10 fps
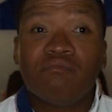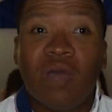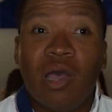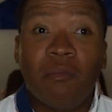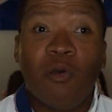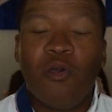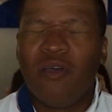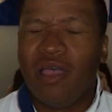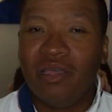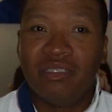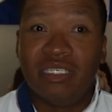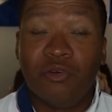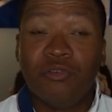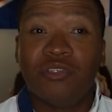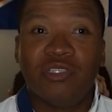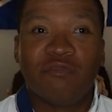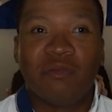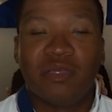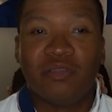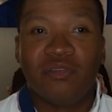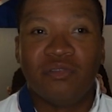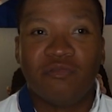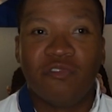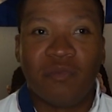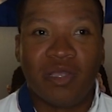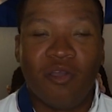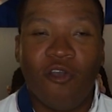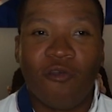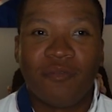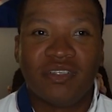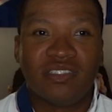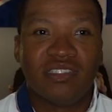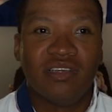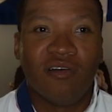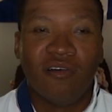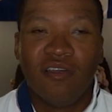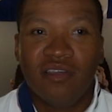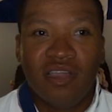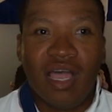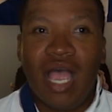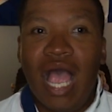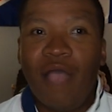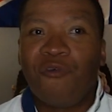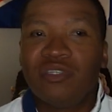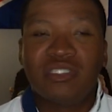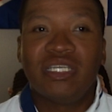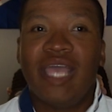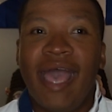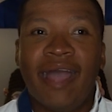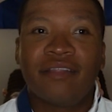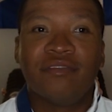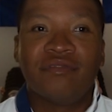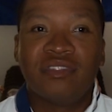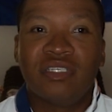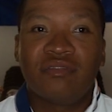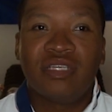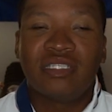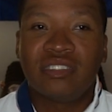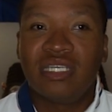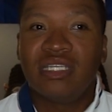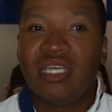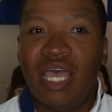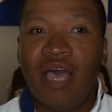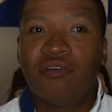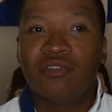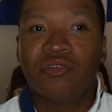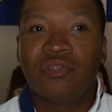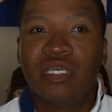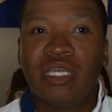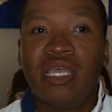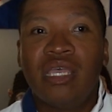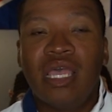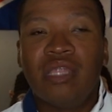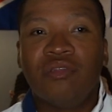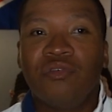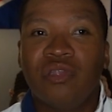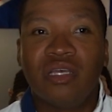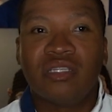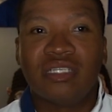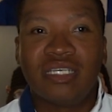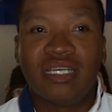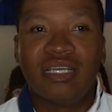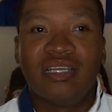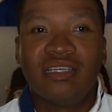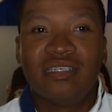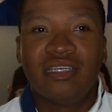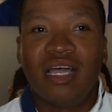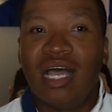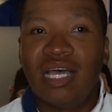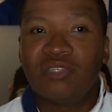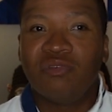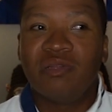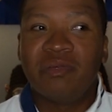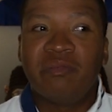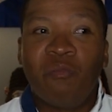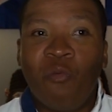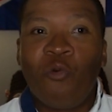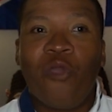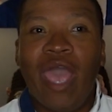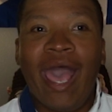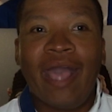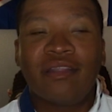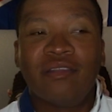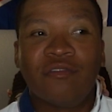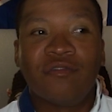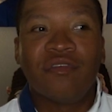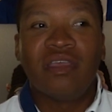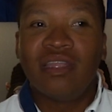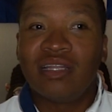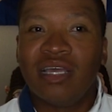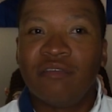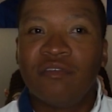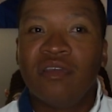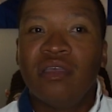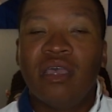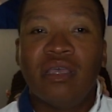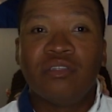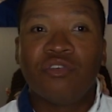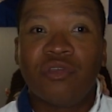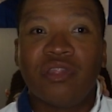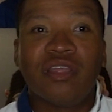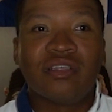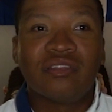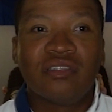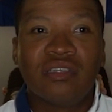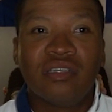I'm on the oil change for my car, but still, I want to stay active instead of like staying in the house all day and doing nothing. I just want to be more active in life and enjoy things.